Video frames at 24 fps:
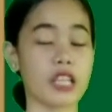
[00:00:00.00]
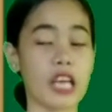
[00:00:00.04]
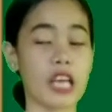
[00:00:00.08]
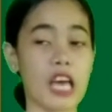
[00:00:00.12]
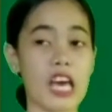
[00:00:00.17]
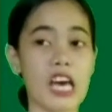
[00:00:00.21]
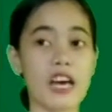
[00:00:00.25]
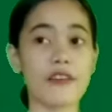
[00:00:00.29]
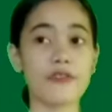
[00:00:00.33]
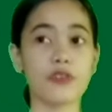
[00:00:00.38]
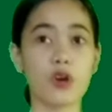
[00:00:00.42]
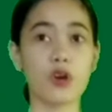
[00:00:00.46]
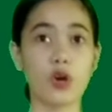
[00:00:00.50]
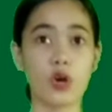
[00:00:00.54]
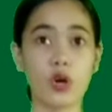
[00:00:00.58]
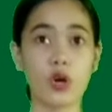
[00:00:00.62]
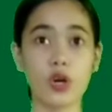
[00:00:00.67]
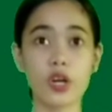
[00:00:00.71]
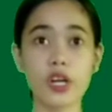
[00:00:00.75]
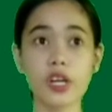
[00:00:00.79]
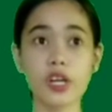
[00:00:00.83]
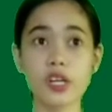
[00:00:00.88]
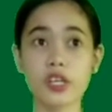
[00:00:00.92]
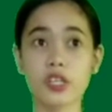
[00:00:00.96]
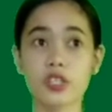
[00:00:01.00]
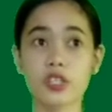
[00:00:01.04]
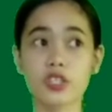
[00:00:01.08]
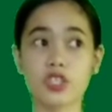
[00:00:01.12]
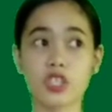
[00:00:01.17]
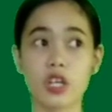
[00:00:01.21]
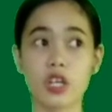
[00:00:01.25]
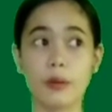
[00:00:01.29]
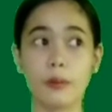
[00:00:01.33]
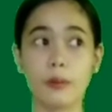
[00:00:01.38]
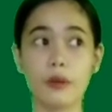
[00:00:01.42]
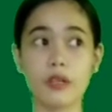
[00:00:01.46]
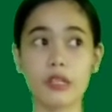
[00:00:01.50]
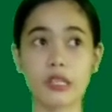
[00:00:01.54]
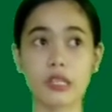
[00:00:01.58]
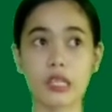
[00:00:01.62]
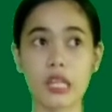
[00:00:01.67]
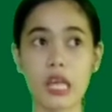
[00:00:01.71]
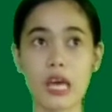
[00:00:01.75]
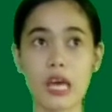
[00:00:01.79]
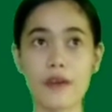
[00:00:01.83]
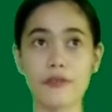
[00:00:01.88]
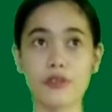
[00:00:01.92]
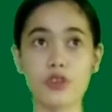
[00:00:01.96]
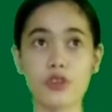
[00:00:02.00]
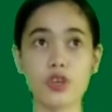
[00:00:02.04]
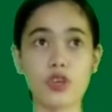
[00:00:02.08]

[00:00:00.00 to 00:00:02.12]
clef or treble clef.